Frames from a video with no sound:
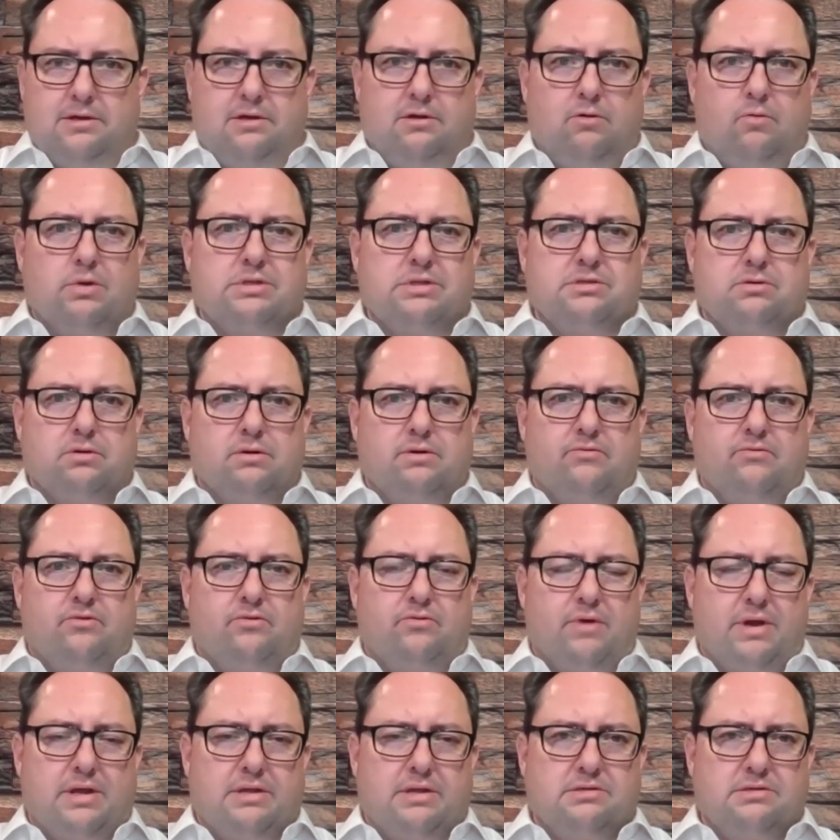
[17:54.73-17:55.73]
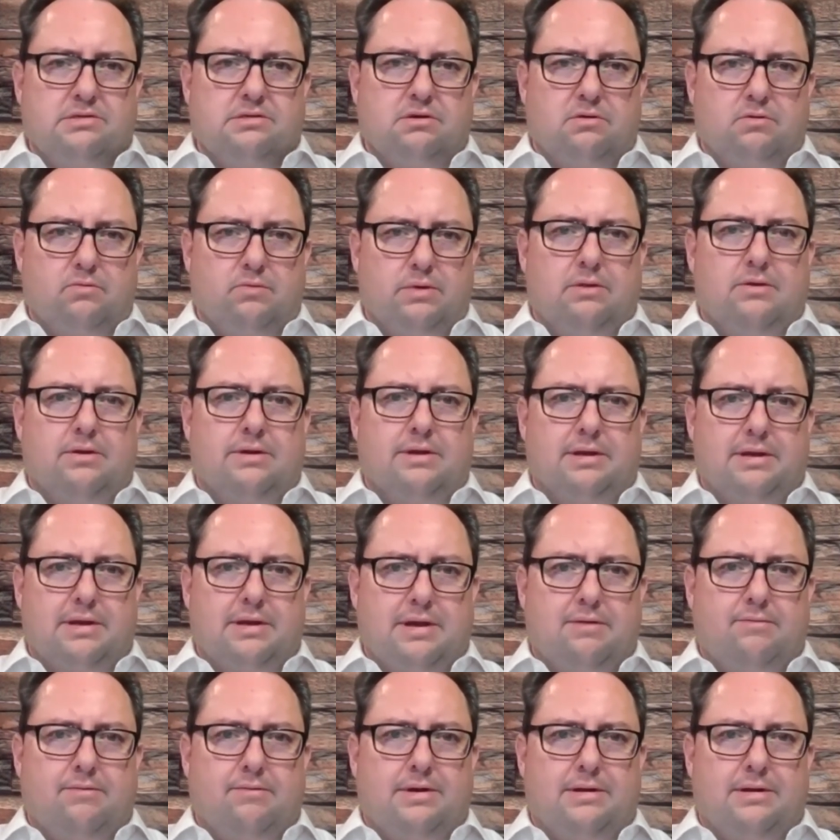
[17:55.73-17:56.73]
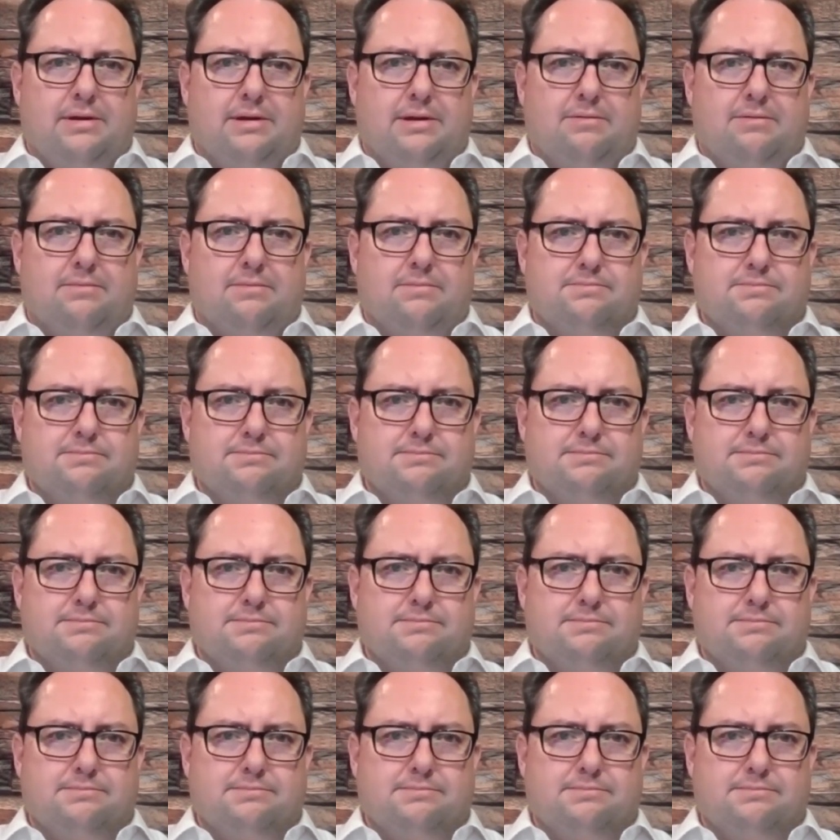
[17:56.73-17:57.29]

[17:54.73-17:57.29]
what sort of trends are we looking at right now?